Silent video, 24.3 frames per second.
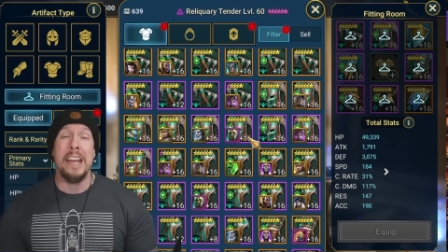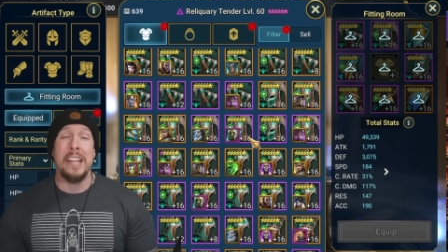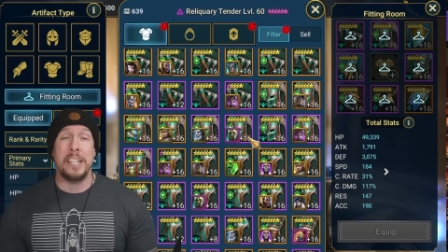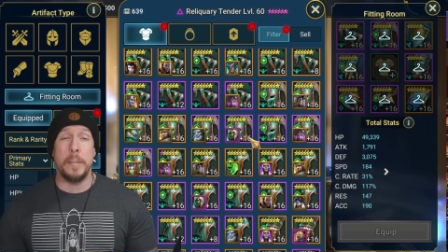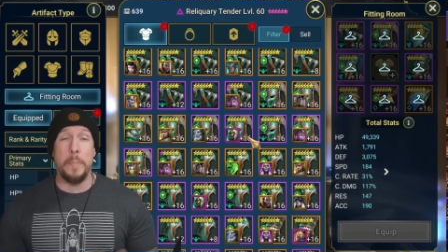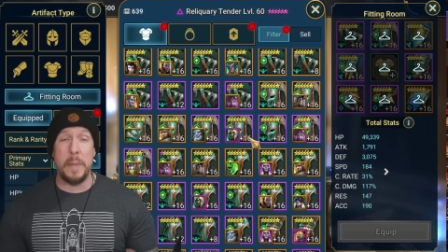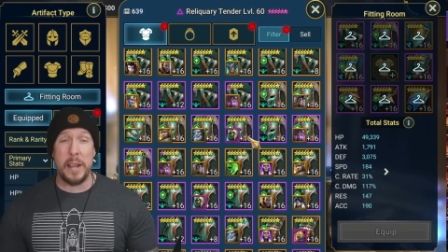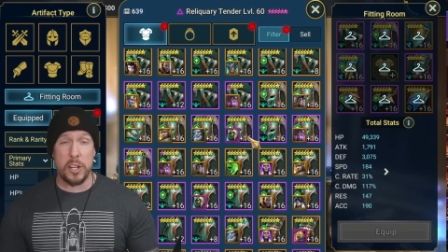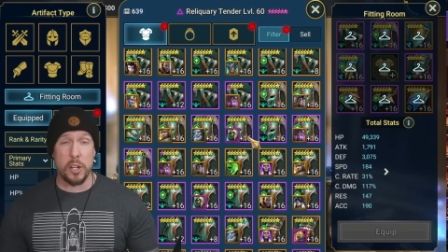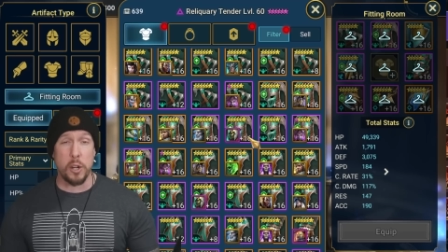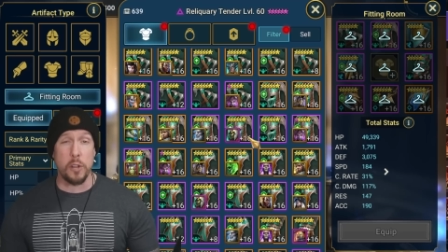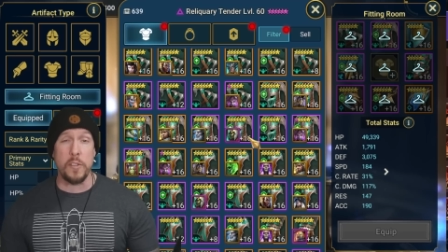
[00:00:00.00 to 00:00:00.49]

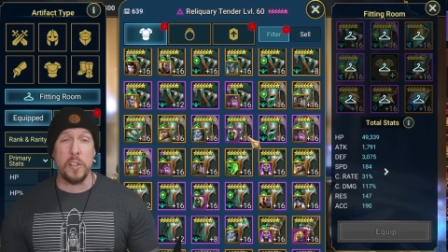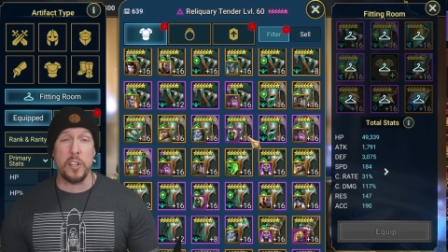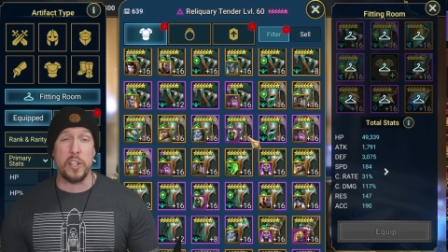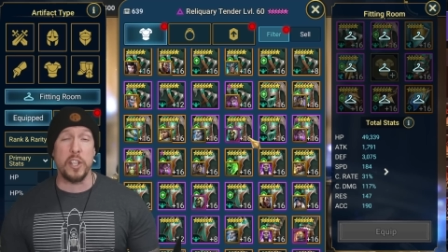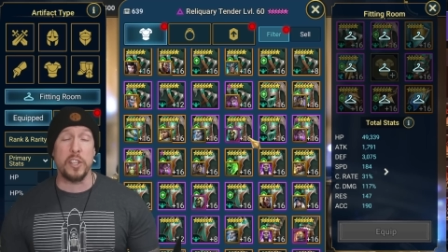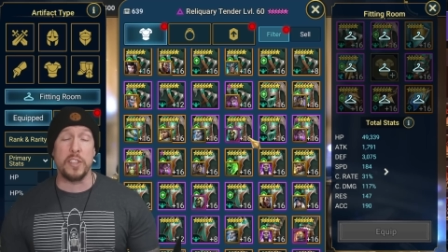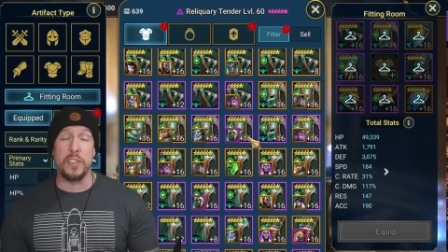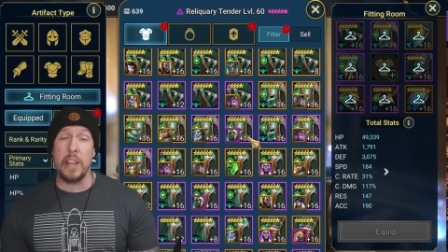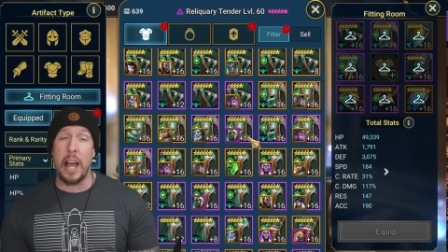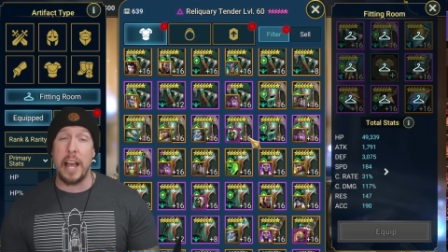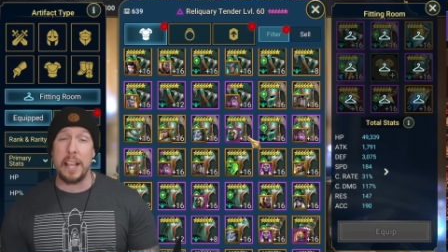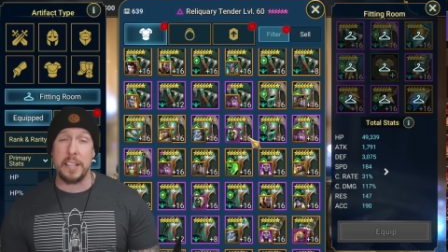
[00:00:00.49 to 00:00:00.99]
to make sure that
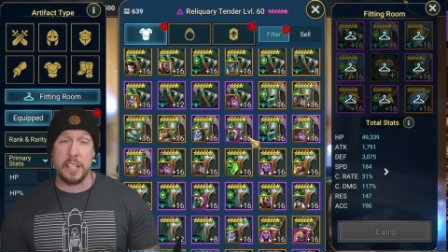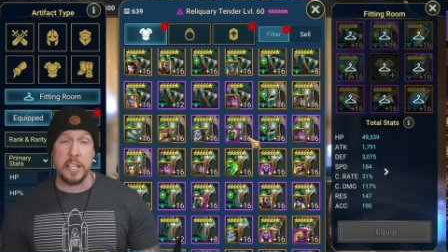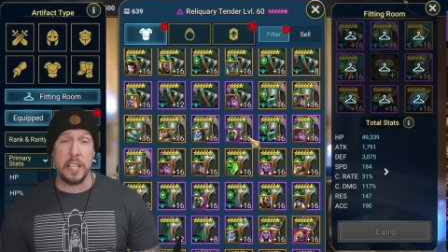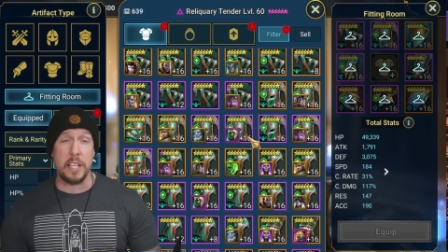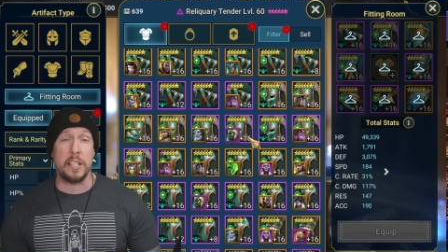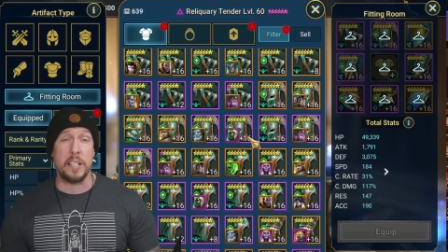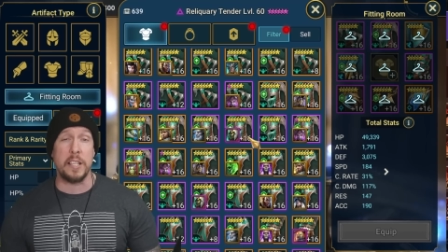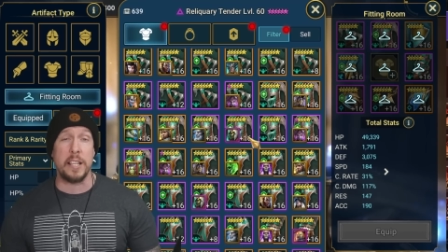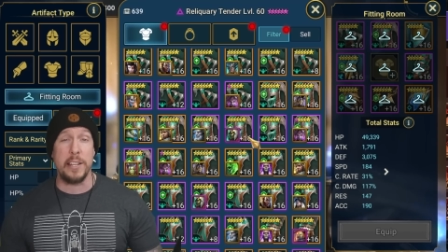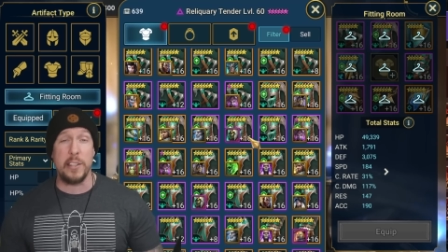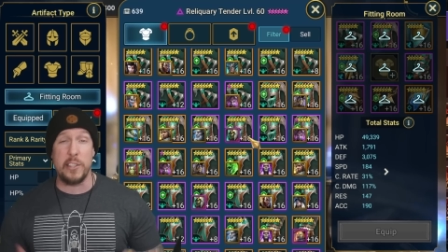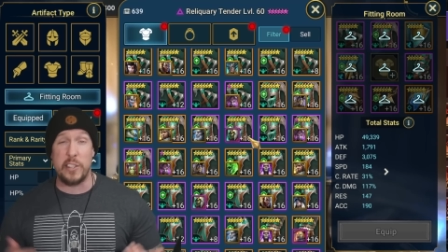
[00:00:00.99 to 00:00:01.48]
she's not
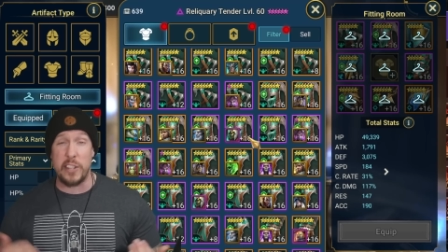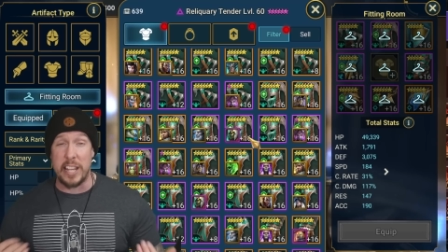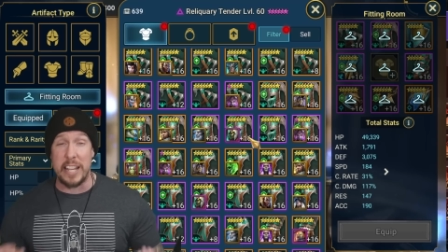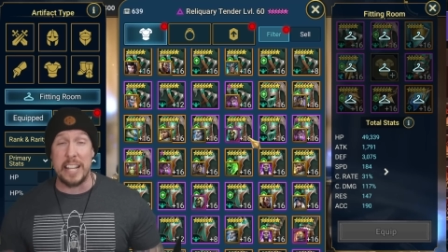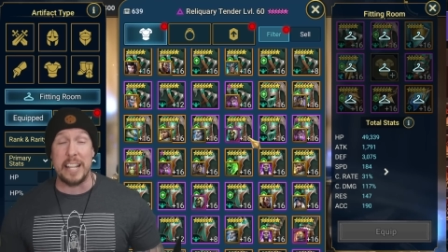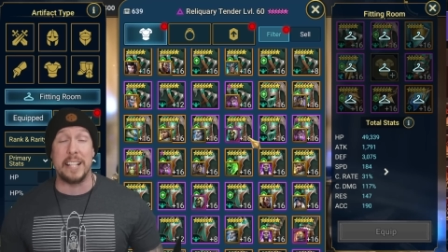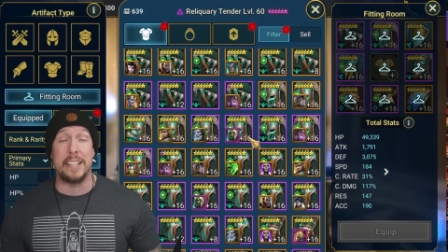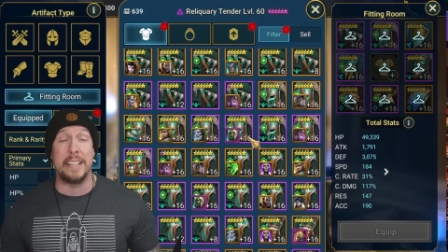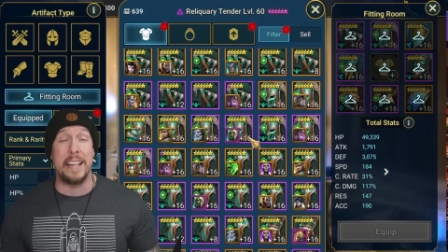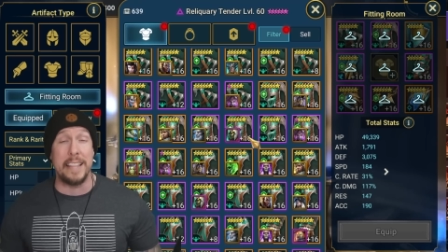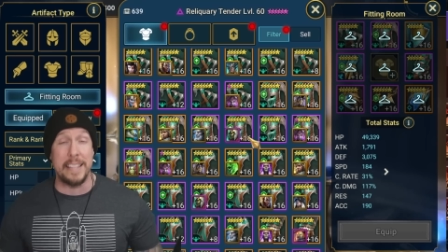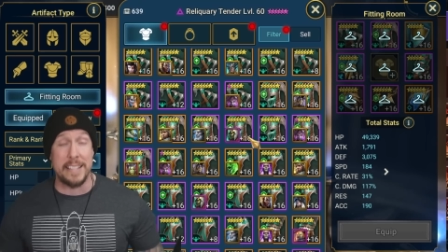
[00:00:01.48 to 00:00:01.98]
CC'd and she
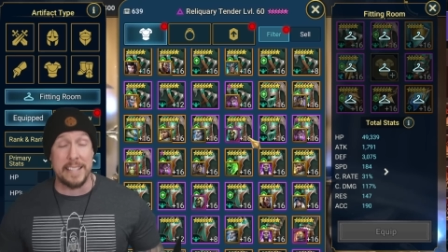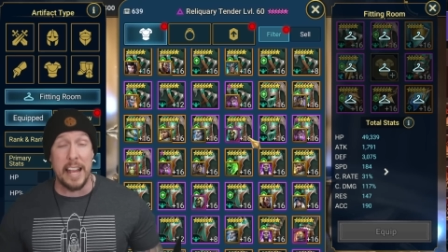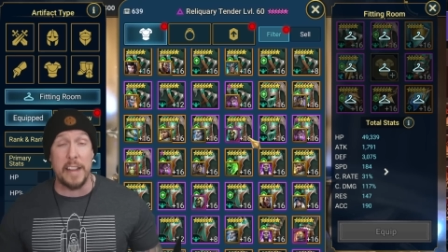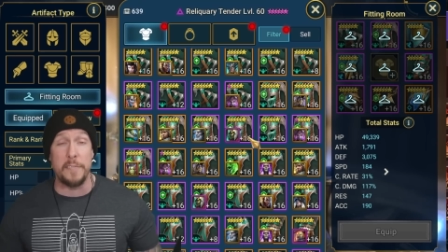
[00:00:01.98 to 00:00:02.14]
can cleanse